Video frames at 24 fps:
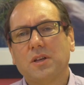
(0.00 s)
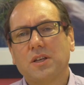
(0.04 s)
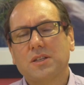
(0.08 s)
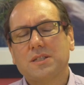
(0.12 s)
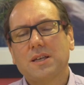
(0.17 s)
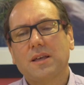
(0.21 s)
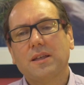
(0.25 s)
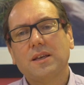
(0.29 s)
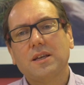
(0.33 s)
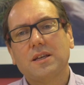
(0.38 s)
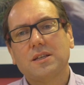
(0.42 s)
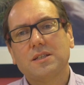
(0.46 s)
because
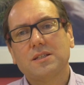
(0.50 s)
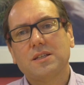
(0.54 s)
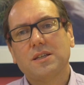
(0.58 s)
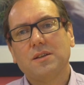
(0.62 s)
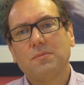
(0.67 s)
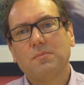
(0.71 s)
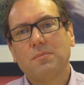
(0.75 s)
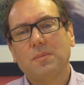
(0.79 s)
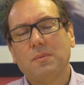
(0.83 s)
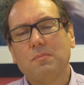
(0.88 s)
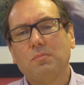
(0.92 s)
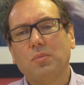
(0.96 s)
I think it's
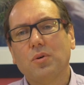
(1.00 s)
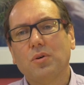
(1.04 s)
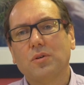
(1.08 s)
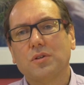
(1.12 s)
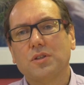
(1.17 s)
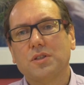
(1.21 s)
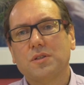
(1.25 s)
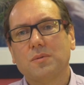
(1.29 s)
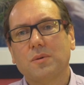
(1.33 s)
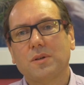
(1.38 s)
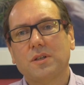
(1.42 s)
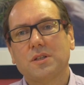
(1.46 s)

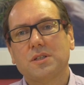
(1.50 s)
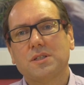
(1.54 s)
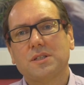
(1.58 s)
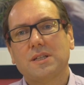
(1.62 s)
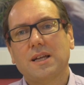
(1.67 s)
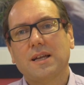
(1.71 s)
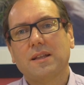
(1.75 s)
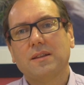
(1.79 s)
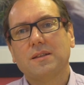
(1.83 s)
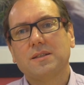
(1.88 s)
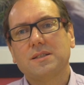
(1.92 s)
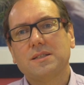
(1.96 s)
important to
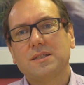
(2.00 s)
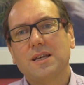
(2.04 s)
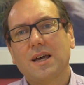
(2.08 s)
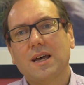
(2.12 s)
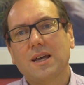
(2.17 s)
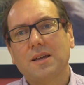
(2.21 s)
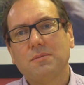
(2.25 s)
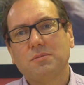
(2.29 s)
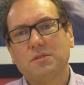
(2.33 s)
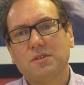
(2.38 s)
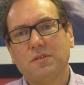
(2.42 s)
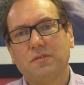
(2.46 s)
understand the
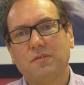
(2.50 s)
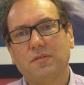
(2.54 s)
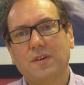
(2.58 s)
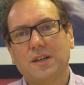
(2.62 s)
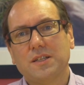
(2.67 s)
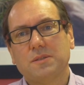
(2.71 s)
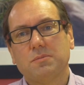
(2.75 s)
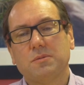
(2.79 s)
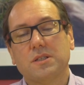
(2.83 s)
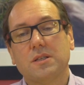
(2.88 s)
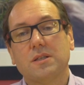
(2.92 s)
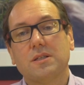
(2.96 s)
types of
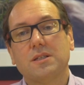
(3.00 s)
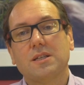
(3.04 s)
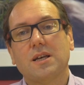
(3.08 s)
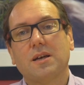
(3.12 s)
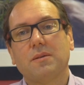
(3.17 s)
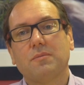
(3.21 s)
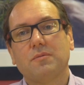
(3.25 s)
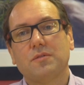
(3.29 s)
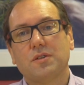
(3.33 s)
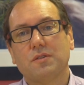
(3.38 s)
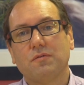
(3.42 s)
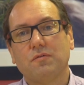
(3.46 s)
investments and the
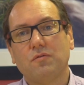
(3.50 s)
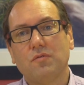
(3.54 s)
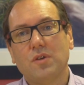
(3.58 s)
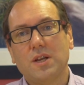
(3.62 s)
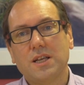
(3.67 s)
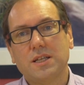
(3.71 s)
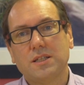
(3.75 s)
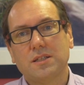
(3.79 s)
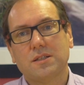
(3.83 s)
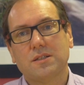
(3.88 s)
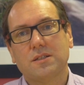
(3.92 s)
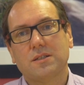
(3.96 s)
types of
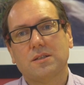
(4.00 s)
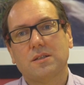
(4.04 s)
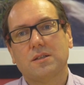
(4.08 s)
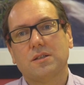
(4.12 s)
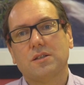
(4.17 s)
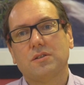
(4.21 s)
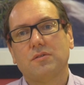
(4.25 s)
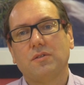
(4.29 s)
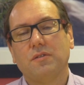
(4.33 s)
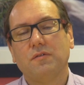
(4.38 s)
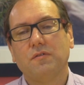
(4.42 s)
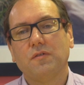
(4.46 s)
risks
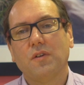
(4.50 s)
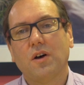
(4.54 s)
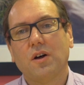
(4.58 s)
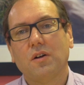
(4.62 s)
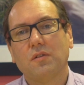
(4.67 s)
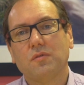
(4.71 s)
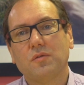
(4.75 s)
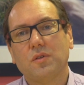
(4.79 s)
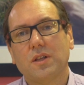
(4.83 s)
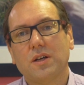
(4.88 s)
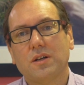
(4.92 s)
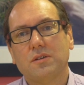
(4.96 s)
that are
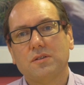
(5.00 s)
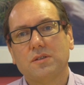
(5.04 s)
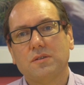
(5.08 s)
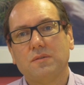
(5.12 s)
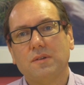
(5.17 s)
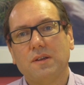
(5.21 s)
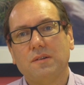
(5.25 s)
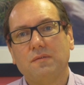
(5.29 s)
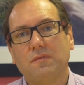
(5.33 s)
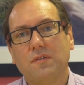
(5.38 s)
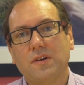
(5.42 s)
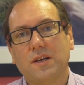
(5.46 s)
involved with those
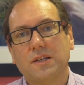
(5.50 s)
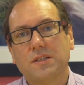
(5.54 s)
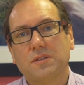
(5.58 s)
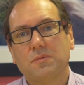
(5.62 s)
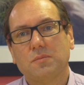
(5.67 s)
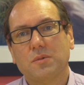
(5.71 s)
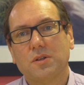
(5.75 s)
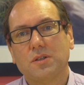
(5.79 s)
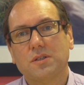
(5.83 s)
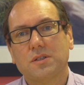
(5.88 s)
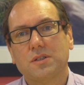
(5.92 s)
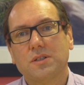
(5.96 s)

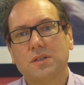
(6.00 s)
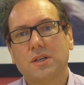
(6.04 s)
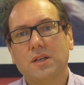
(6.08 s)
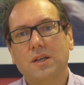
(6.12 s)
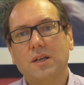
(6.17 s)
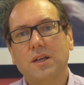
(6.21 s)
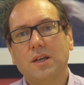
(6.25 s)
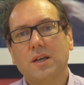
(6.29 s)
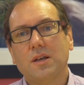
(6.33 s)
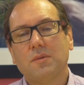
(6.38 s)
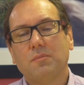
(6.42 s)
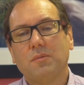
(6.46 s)
investments
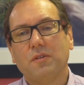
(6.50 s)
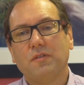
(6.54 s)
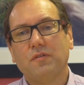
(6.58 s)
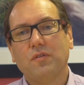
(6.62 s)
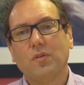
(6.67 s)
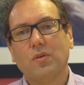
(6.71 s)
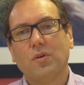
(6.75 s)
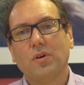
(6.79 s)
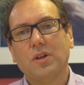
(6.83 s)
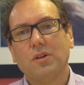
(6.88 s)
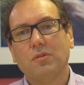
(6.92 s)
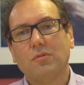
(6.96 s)

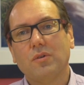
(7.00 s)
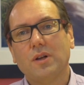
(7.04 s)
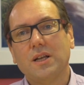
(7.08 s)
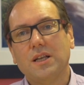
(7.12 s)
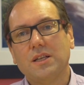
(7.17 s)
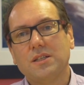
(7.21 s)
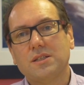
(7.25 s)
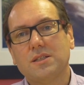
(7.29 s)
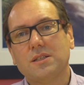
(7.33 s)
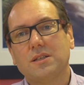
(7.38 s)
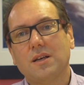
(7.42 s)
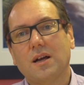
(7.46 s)
before you
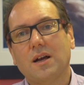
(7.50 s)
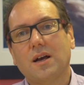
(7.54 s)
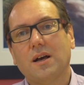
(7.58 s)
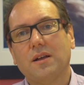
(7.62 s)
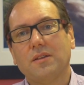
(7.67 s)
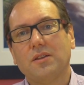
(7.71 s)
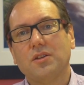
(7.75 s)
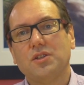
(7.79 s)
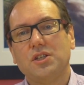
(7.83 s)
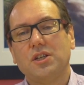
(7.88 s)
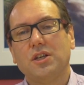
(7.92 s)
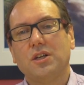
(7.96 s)
really
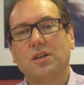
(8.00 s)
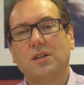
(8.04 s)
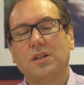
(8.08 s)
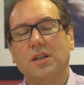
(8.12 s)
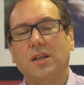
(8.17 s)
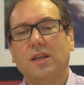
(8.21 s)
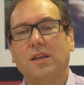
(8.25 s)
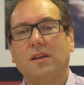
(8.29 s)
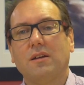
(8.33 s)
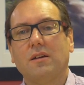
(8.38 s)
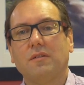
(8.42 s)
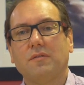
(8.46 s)
start the
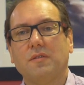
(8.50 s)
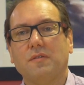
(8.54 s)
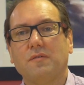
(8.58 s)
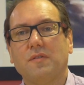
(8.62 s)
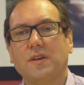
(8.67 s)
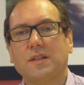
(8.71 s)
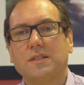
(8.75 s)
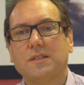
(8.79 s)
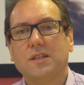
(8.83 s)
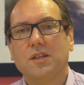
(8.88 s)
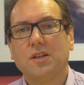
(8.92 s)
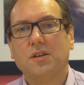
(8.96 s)
journey of
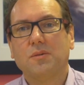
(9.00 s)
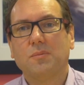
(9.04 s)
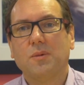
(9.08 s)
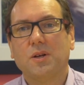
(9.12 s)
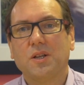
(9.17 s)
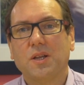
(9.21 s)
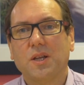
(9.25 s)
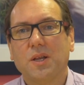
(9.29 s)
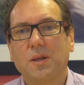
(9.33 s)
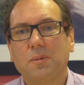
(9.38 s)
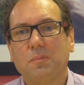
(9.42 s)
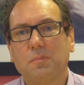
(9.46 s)
investing your
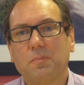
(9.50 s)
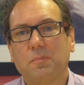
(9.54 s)
money.